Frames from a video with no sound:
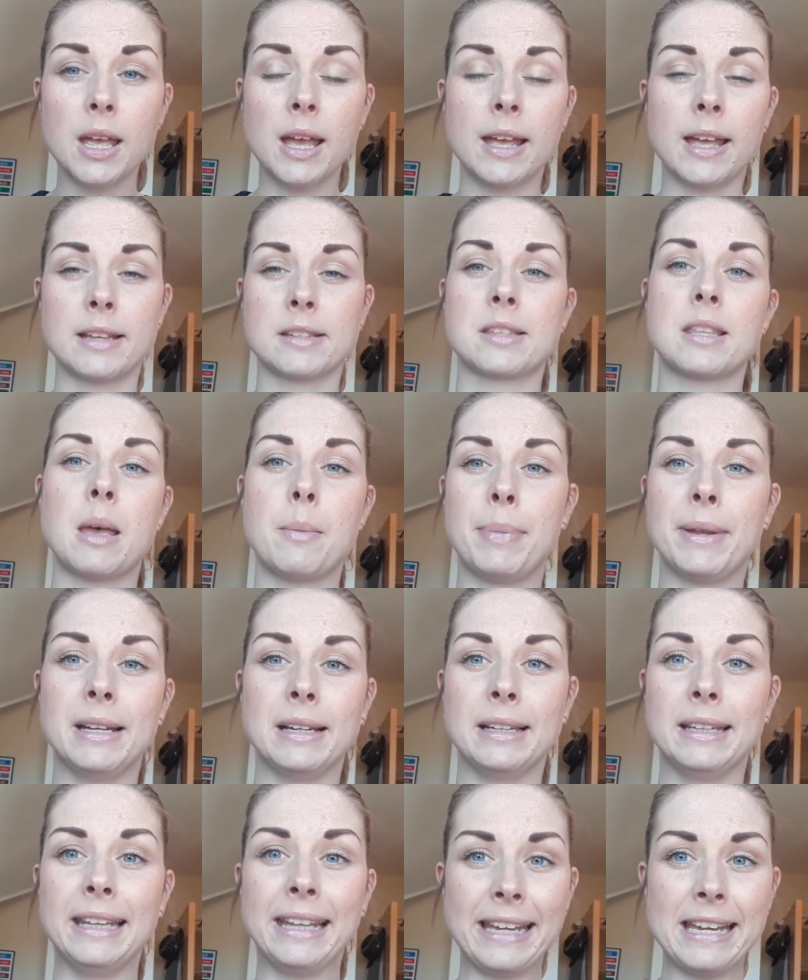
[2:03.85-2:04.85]
Has there been a
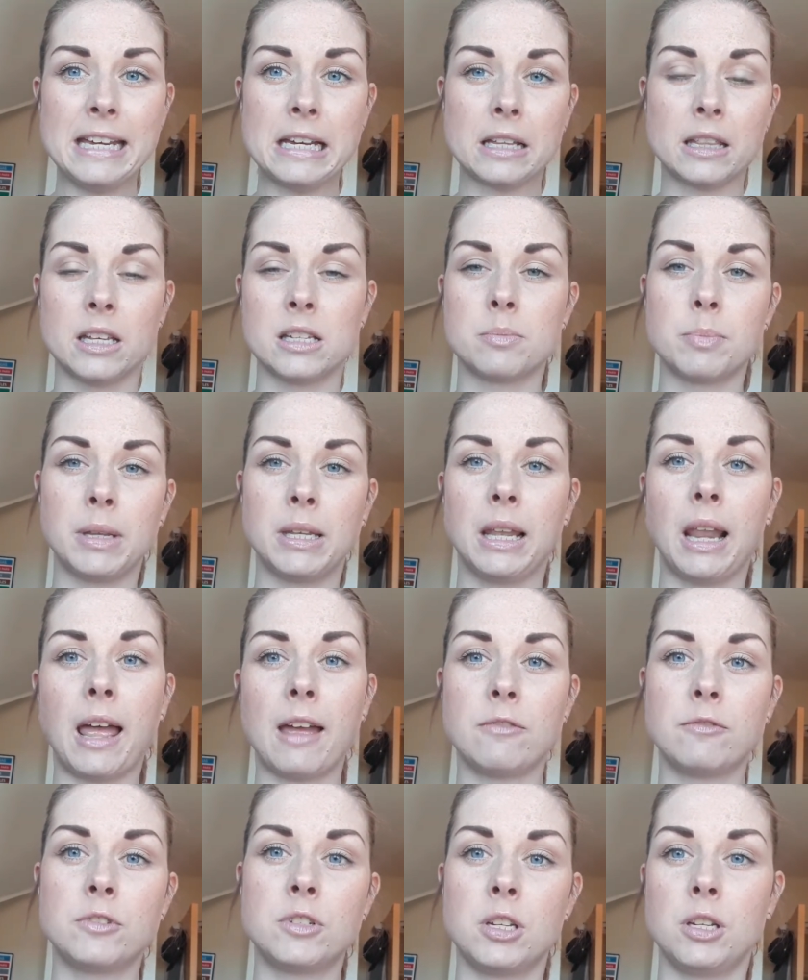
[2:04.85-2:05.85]
leak that has been
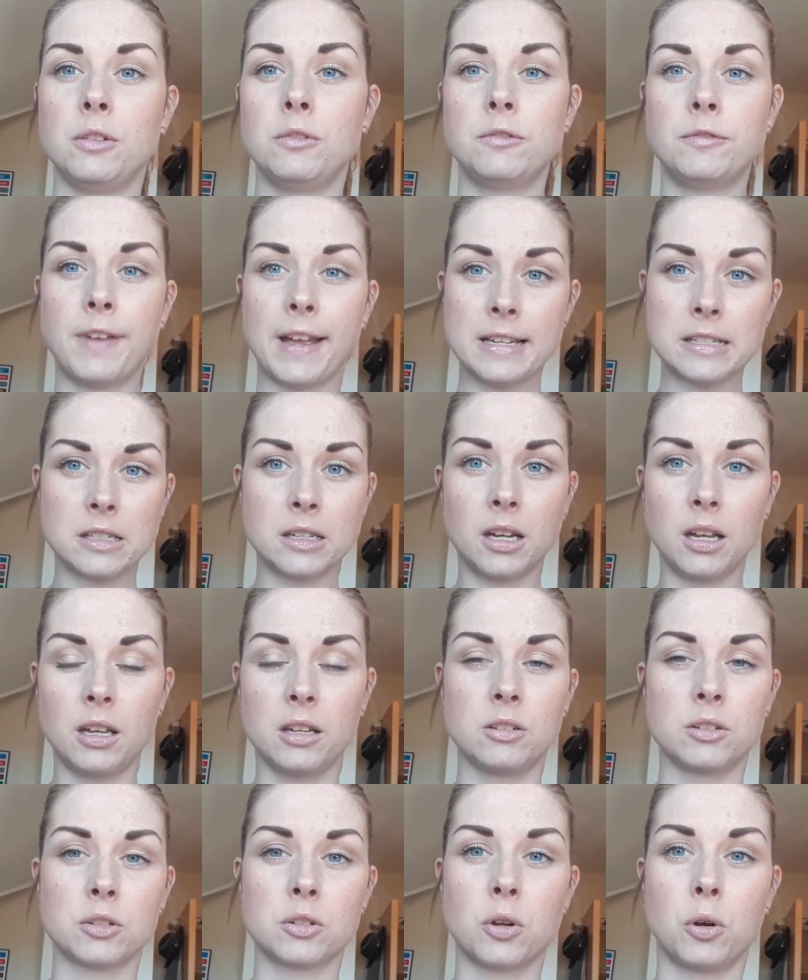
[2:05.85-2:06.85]
left to fester
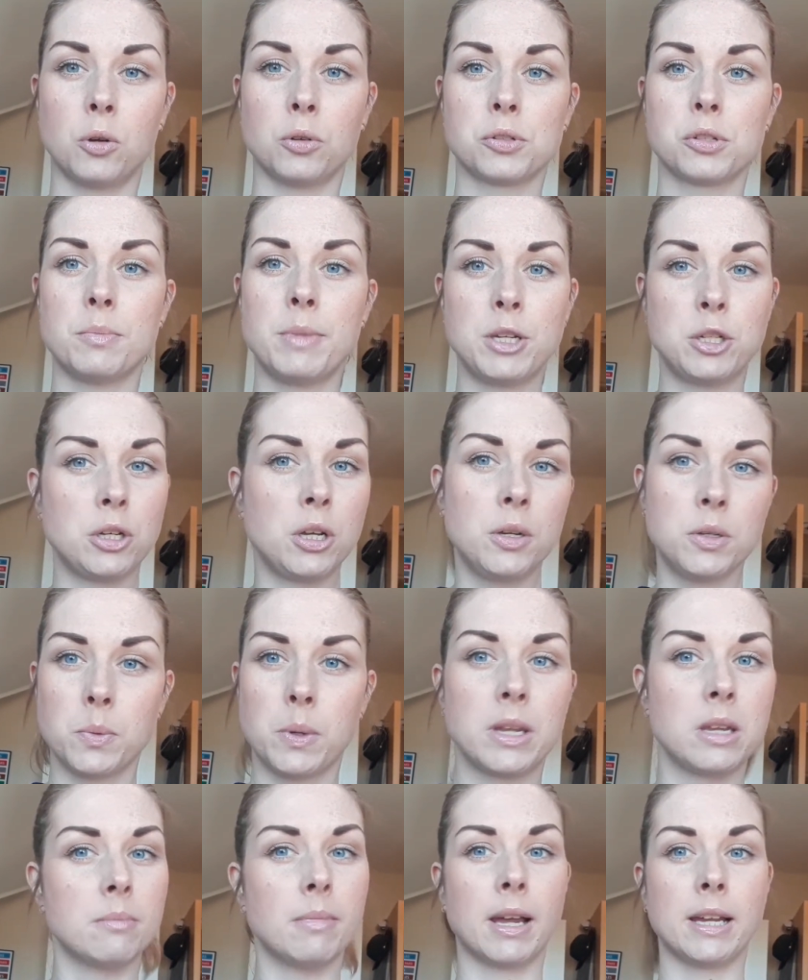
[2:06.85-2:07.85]
and has caused some issues
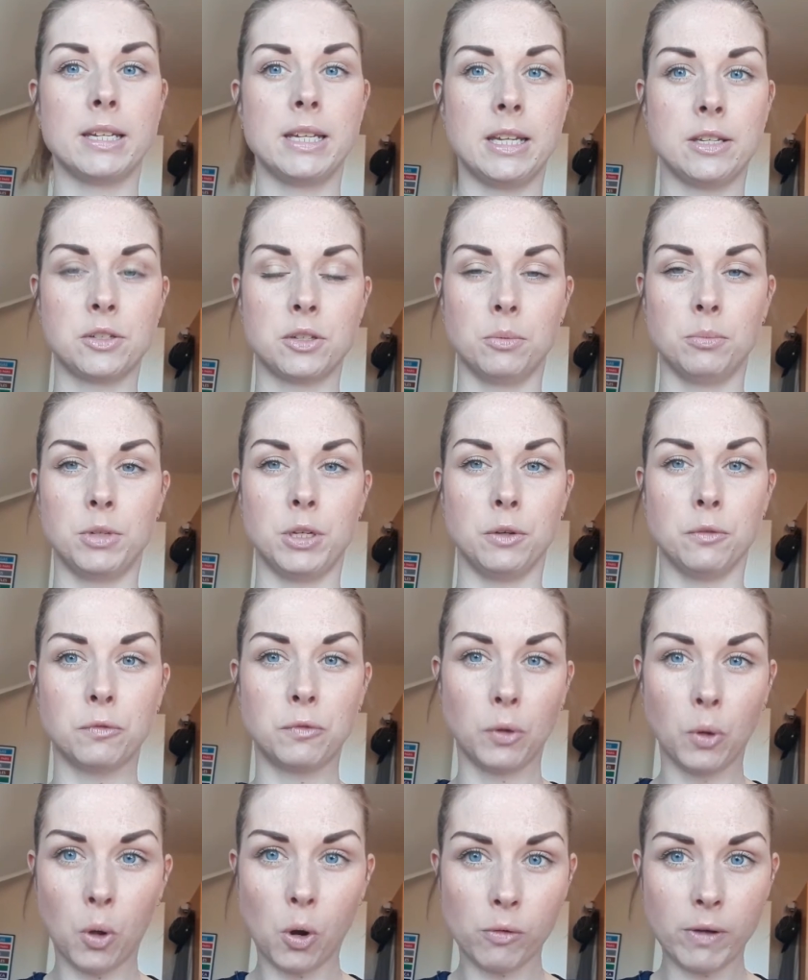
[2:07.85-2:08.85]
where you might need some new
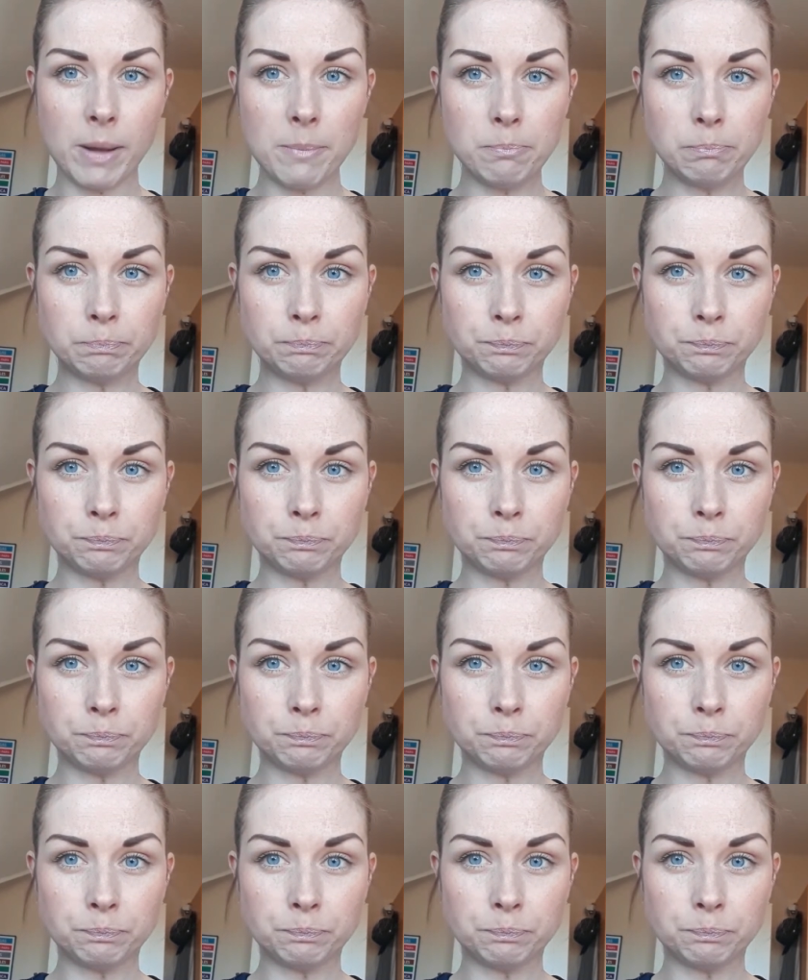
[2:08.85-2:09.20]
flooring?